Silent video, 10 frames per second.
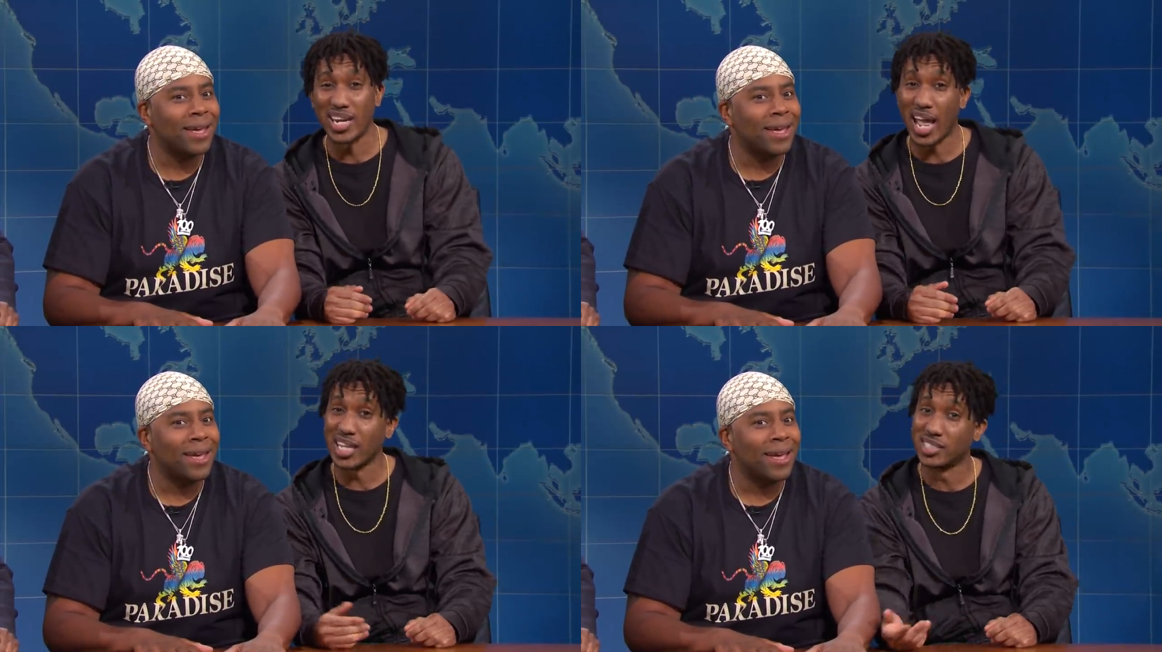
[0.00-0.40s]

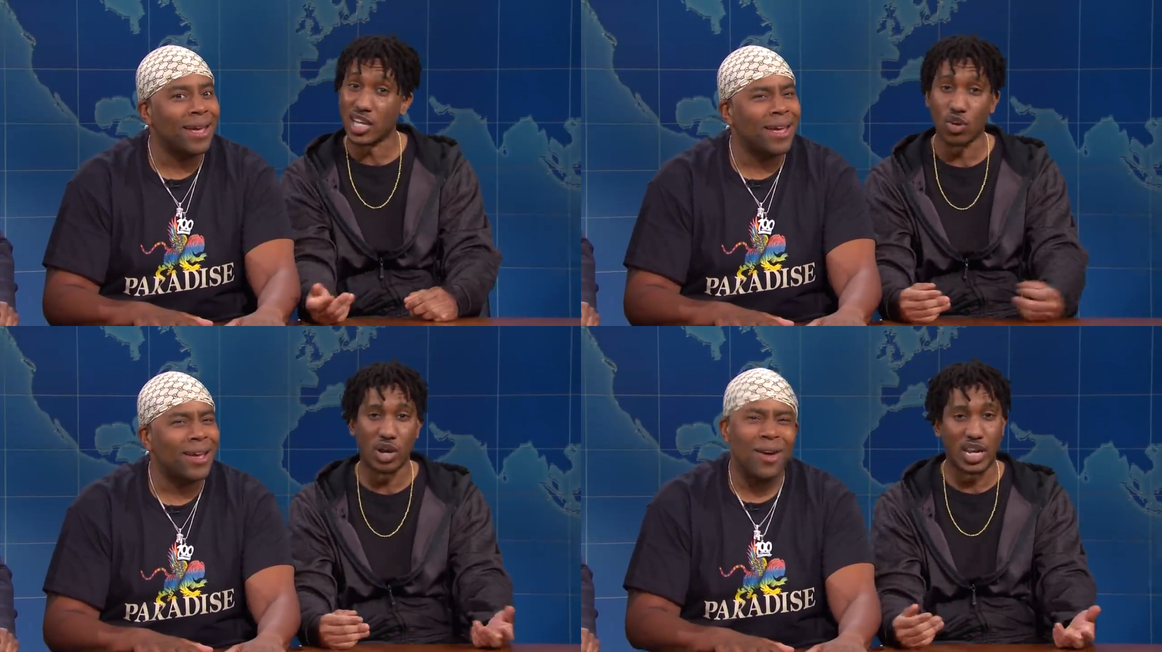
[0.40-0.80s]
Speaker 1: like
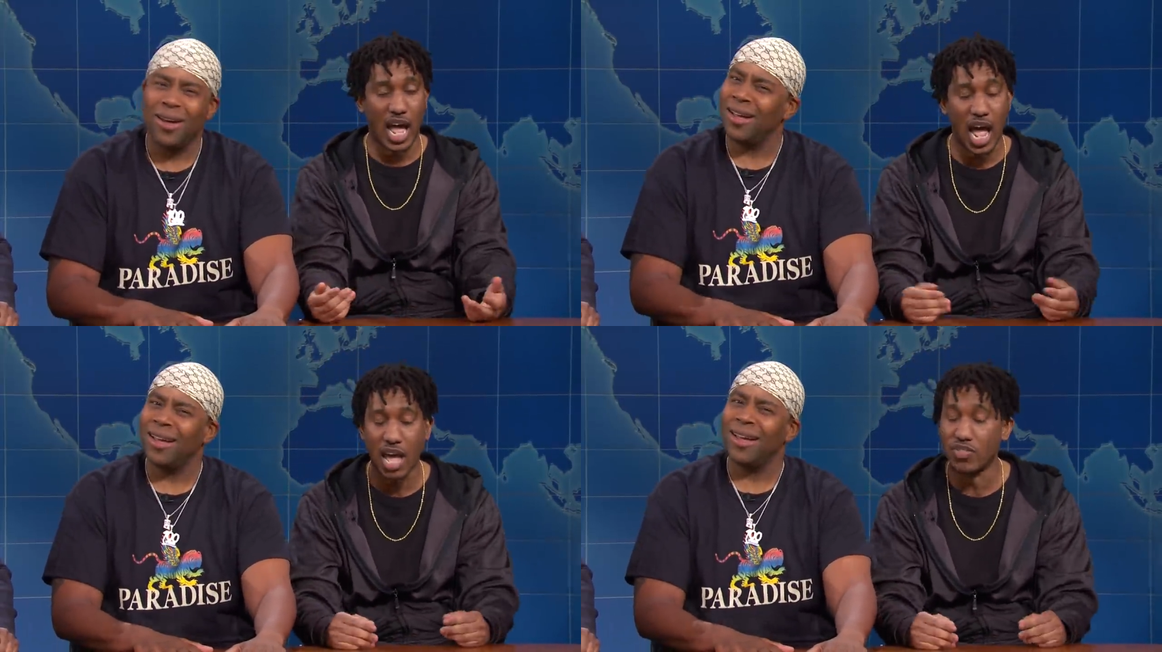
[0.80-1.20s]
dead or
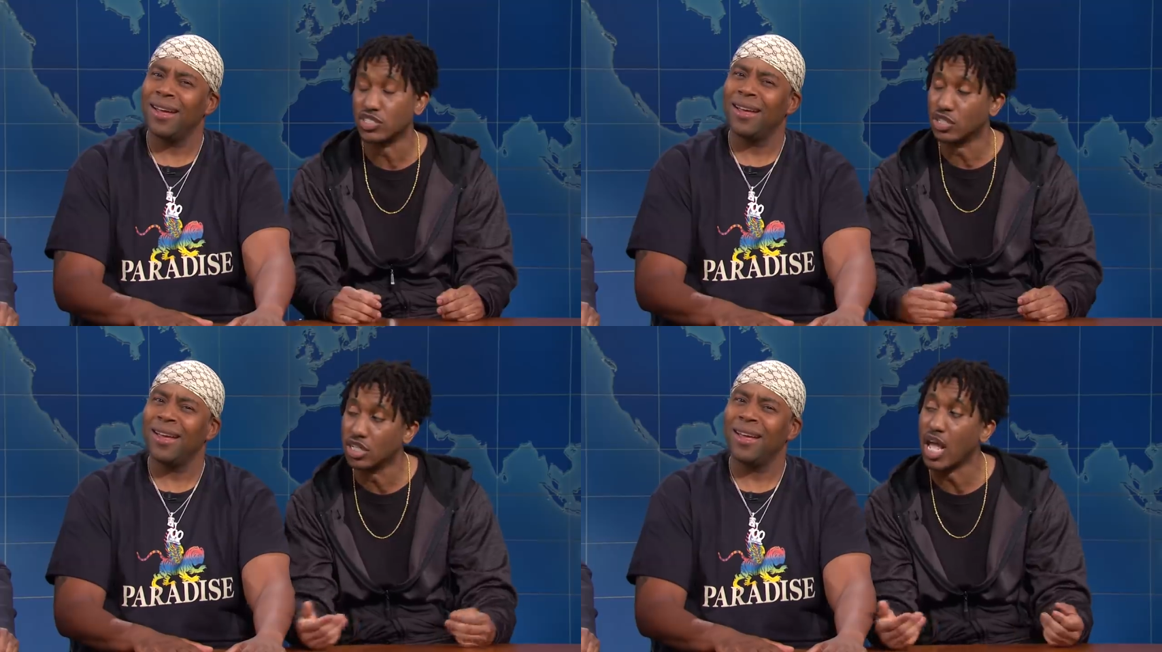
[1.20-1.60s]
alive,
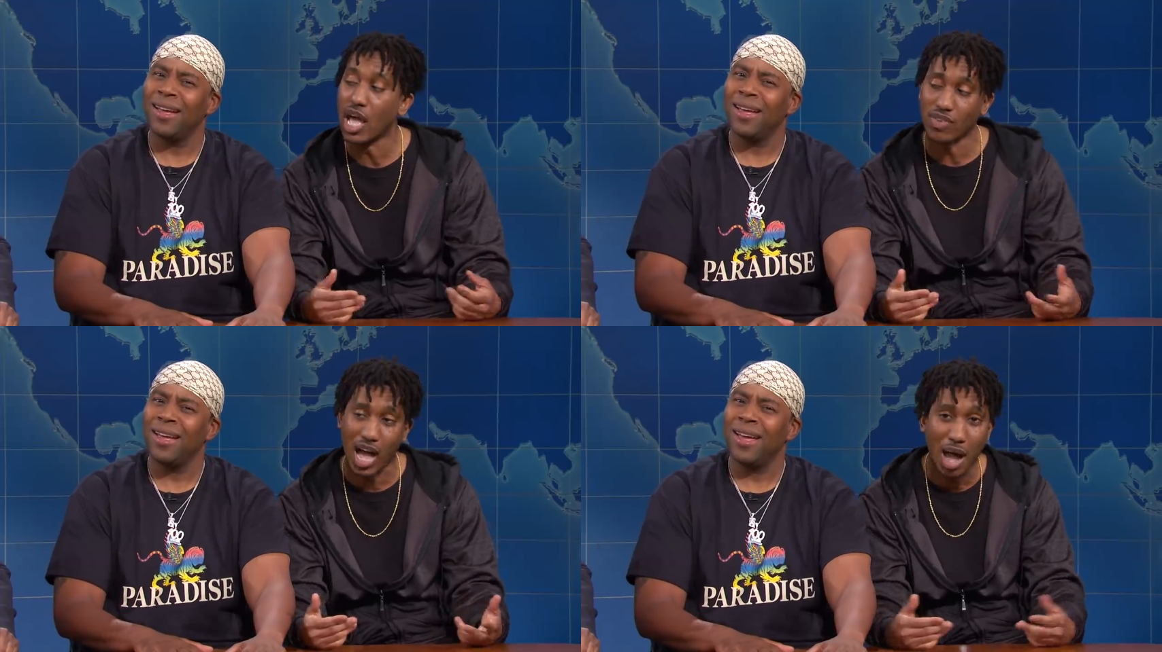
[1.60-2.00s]
it's good to
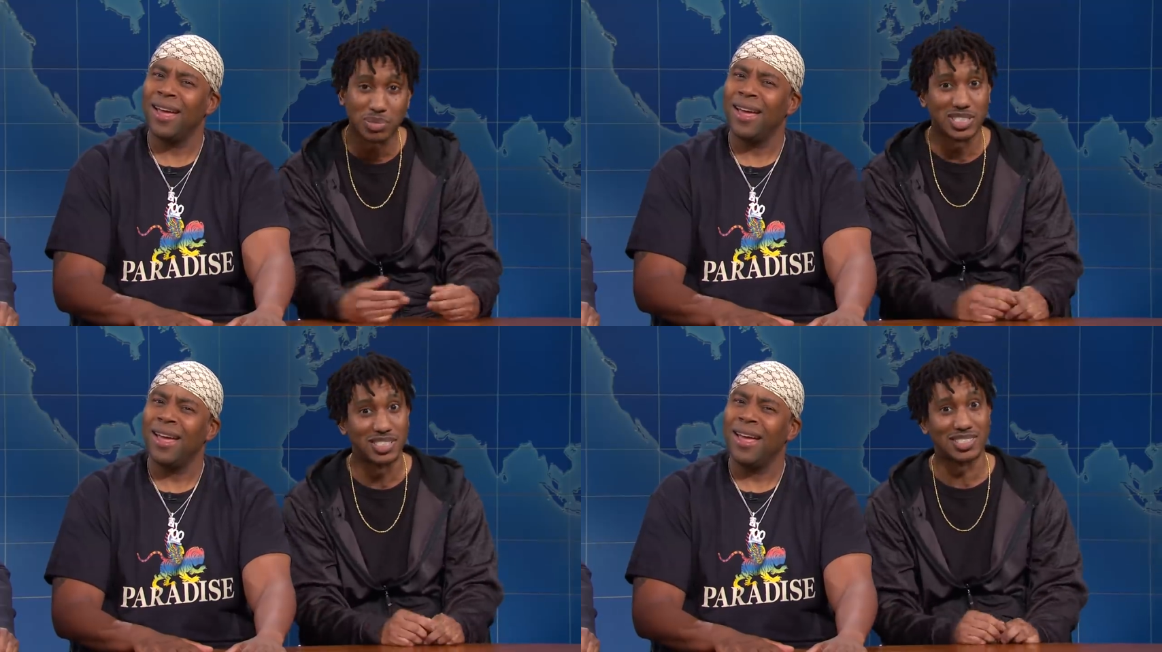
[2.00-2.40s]
have
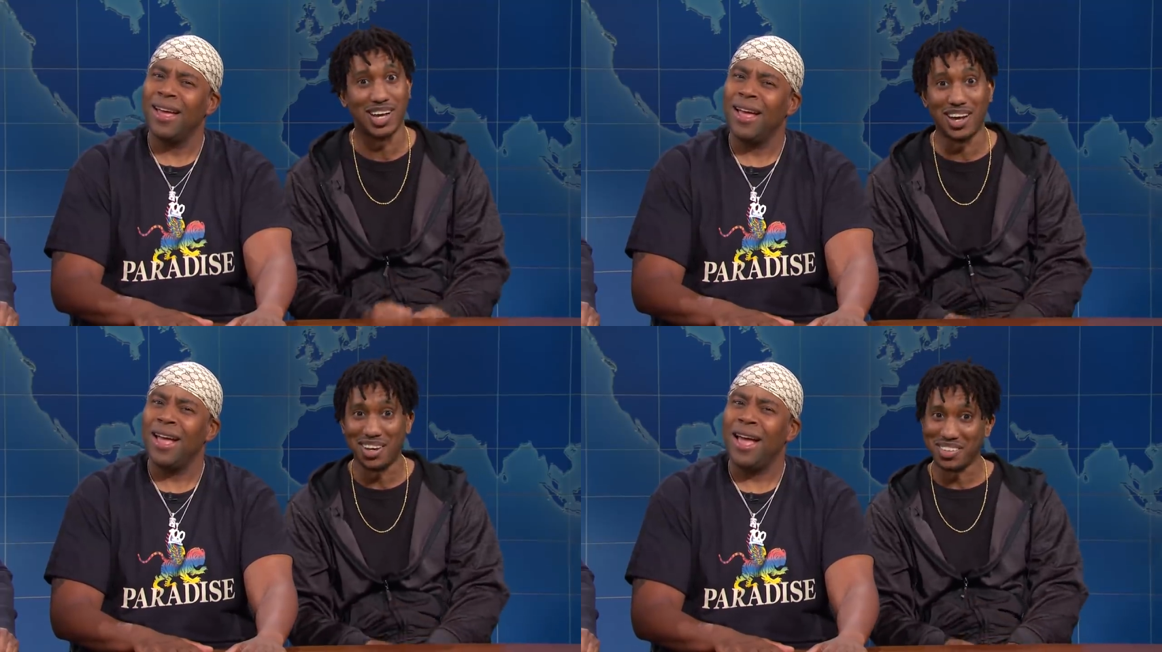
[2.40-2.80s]
options, dog.